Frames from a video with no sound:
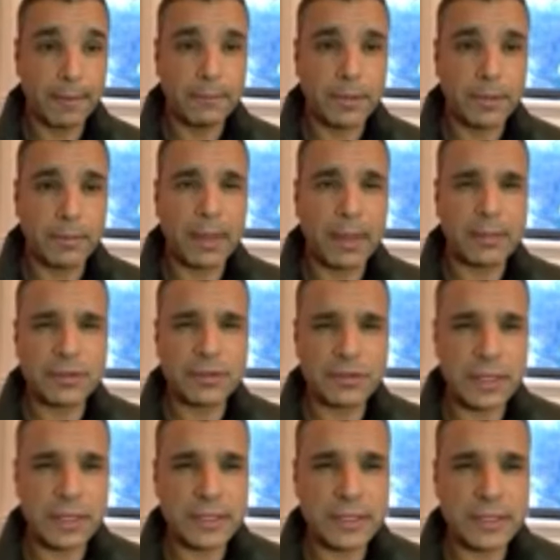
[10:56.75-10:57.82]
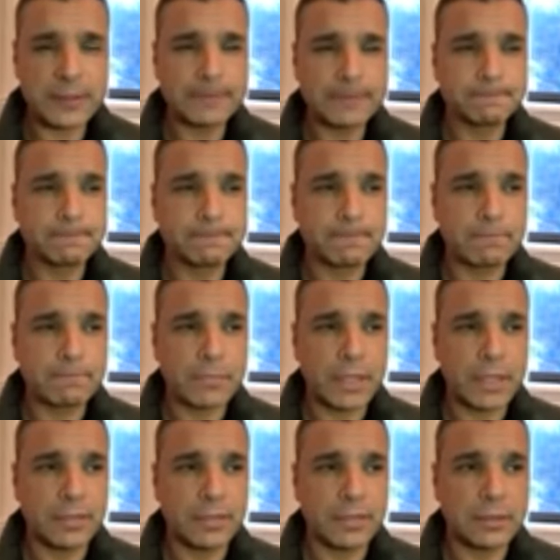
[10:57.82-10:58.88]
But the Bible says
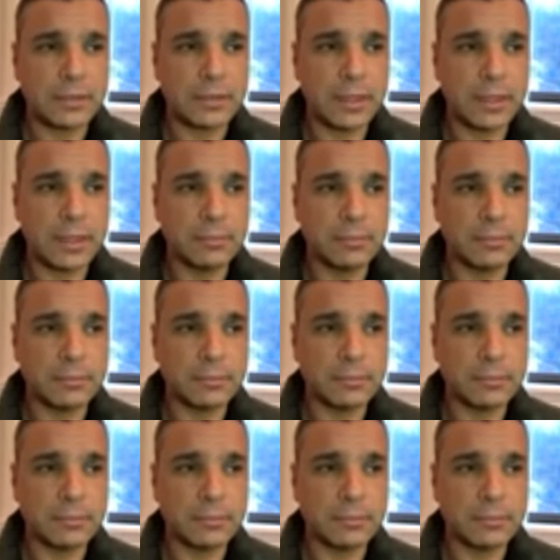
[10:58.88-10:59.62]
that um,